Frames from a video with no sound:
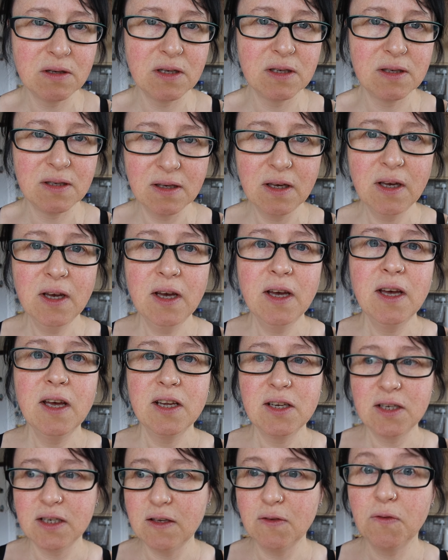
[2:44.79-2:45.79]

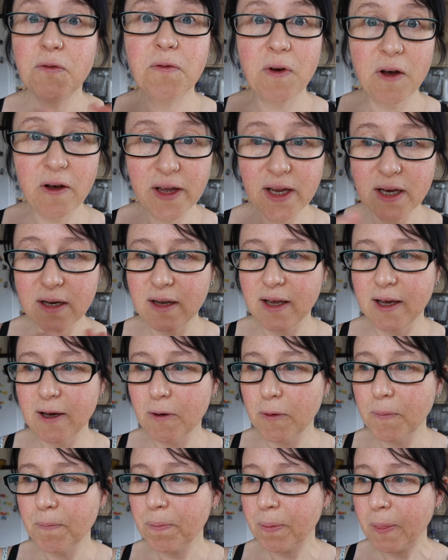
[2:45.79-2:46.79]
She's fine
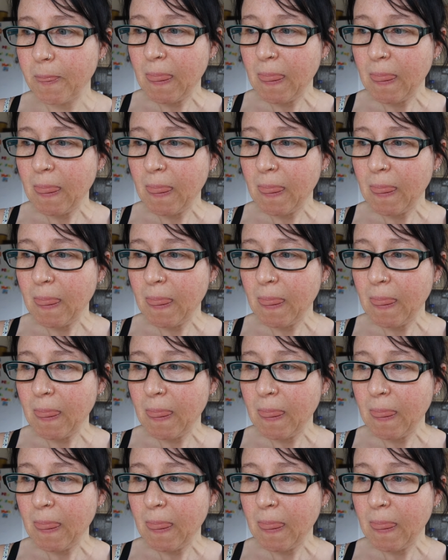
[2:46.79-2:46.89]
now.